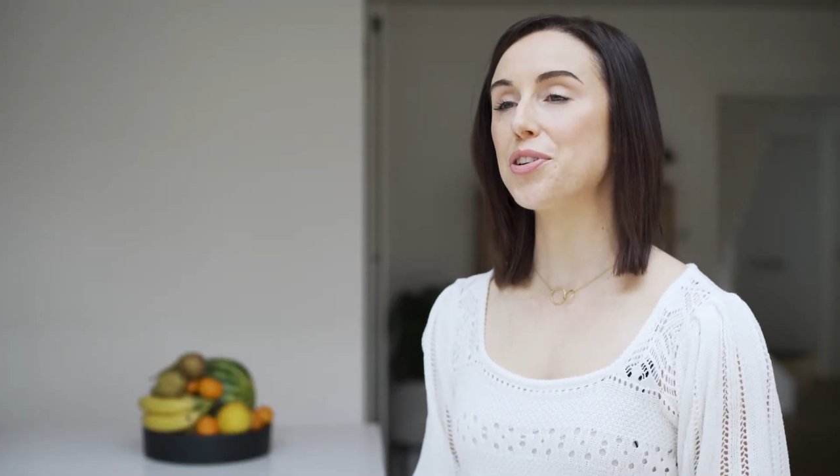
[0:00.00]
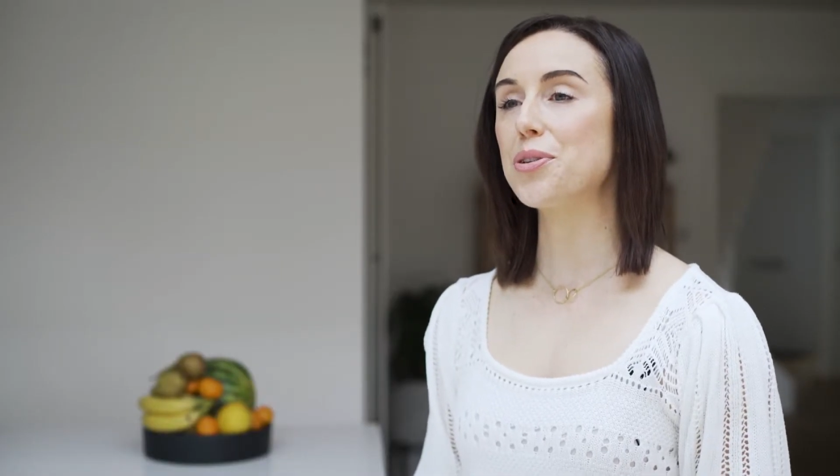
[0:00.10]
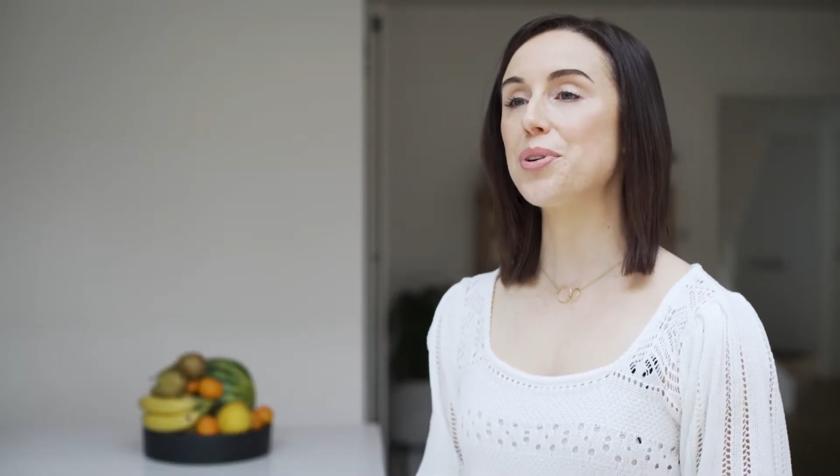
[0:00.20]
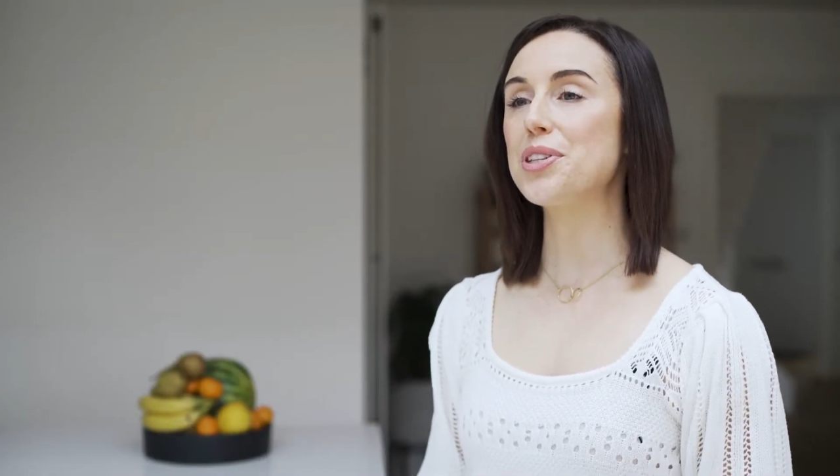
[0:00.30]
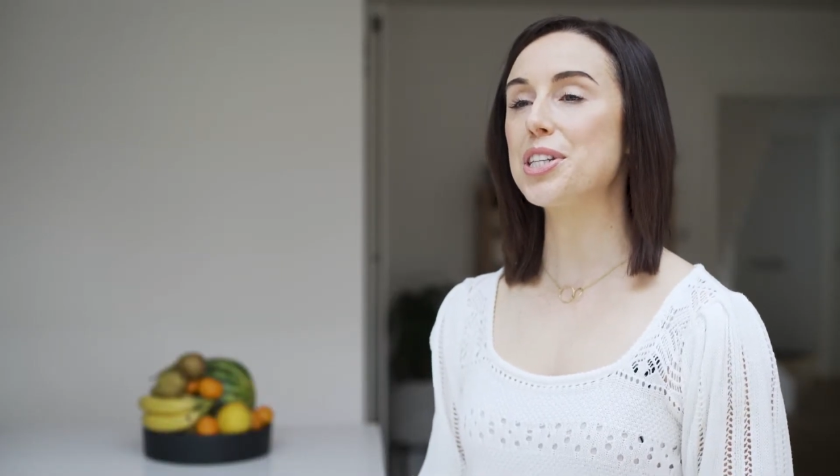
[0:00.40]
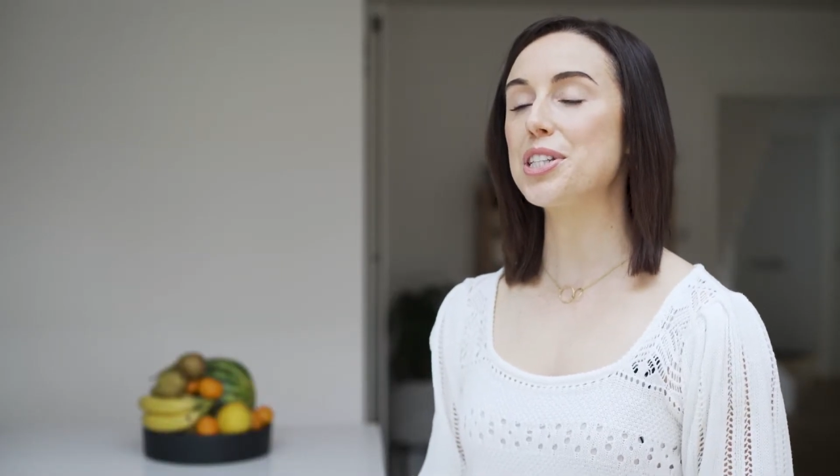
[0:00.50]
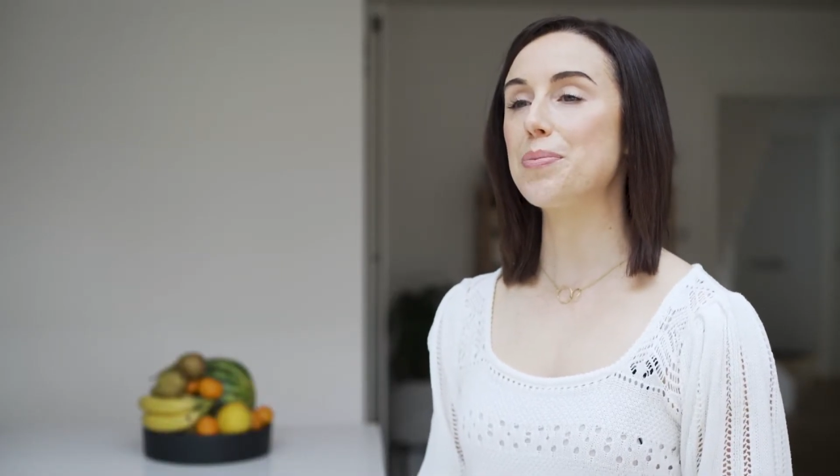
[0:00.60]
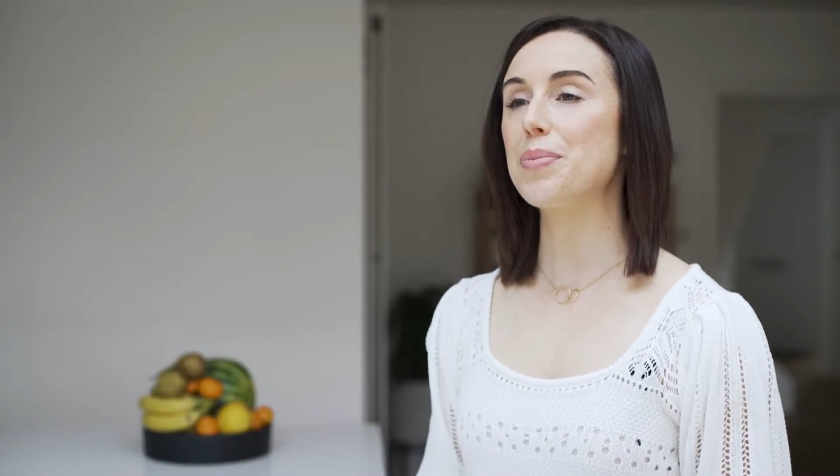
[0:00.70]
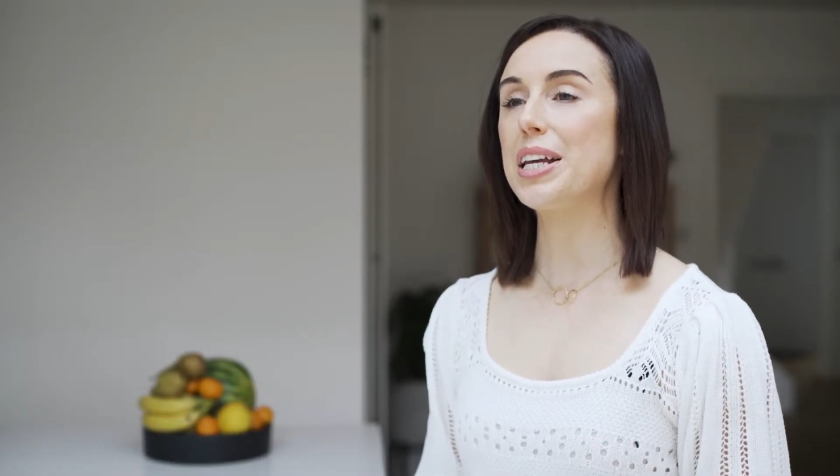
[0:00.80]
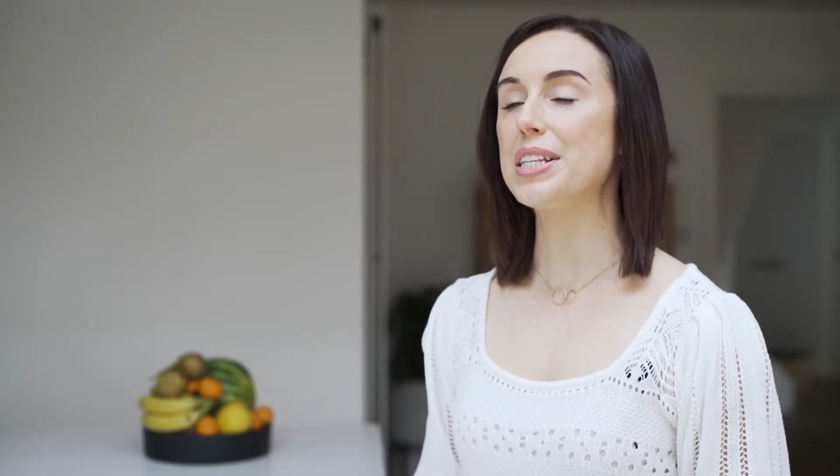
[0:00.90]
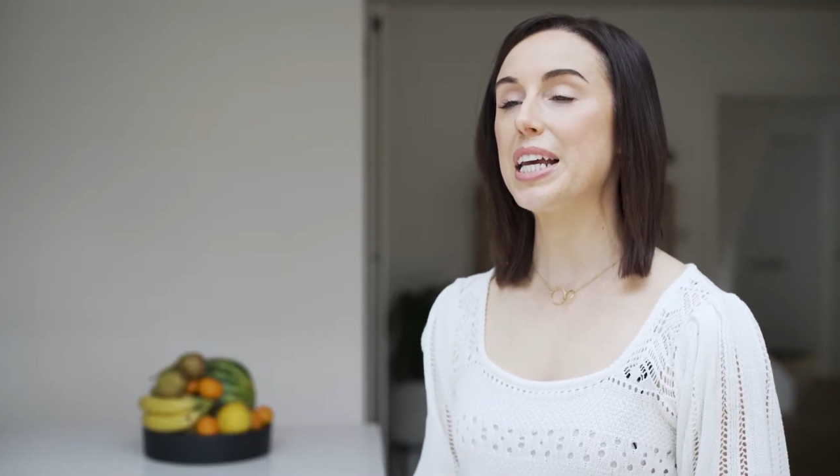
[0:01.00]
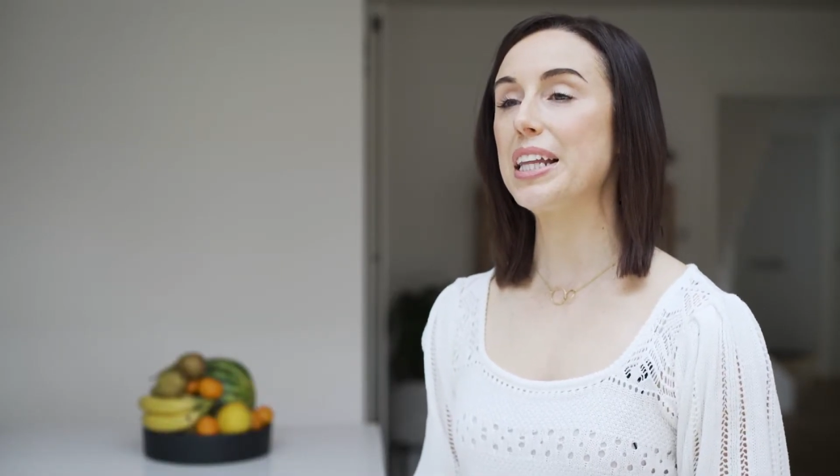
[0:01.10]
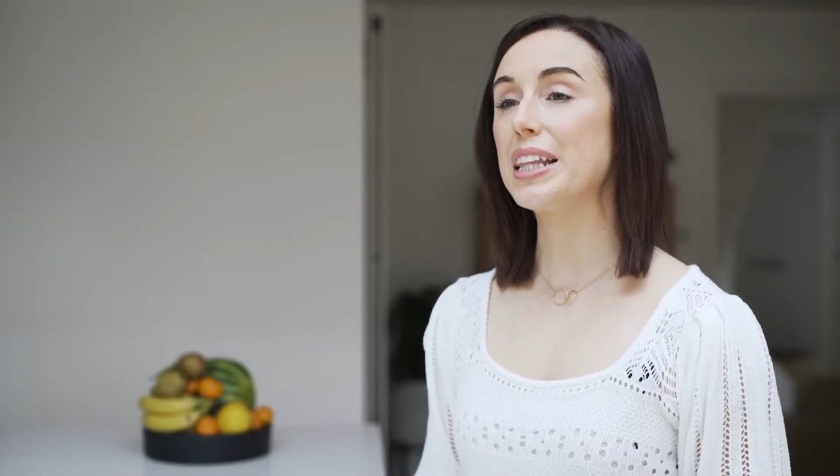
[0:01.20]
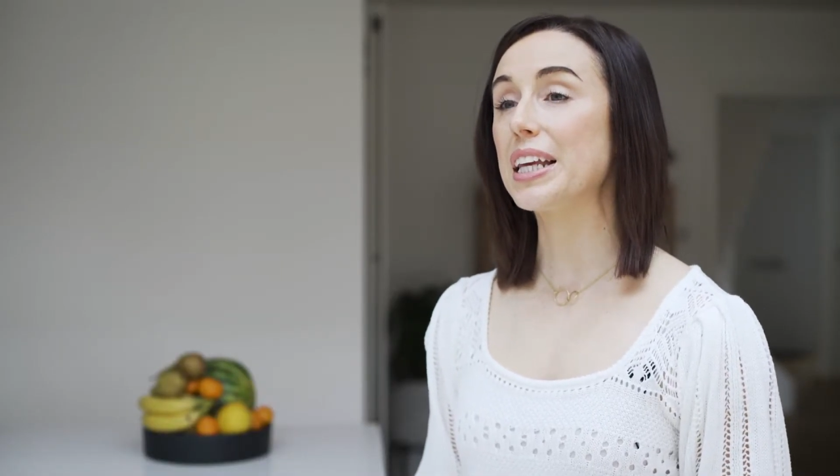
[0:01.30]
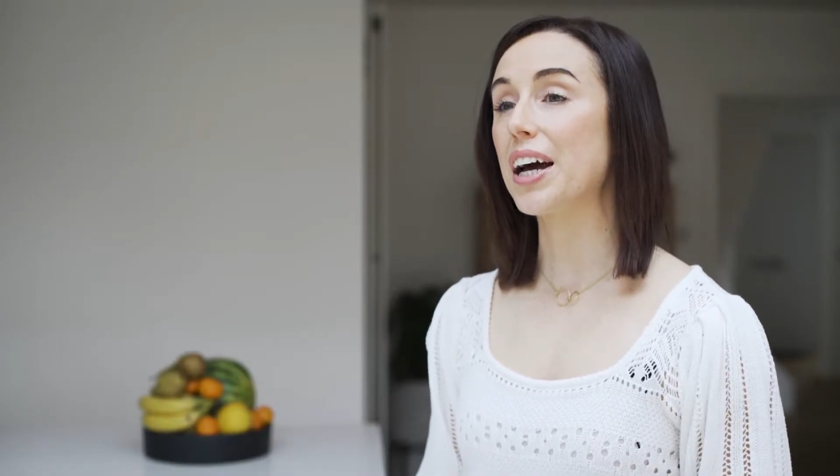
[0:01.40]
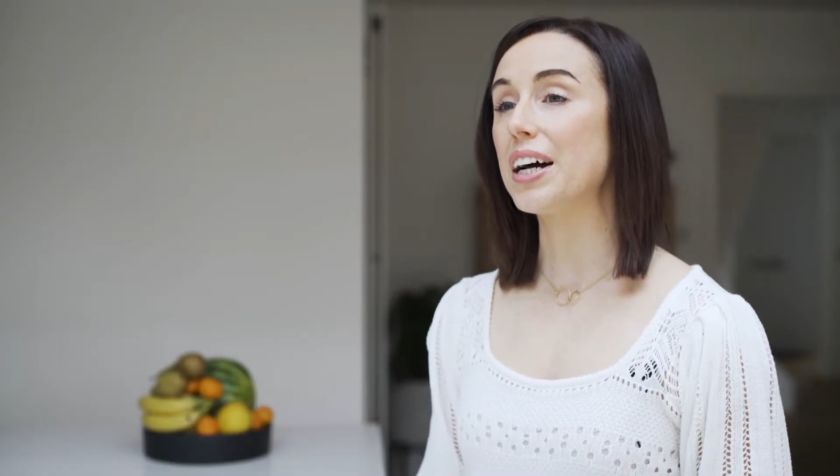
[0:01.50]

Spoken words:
of your immune system is in the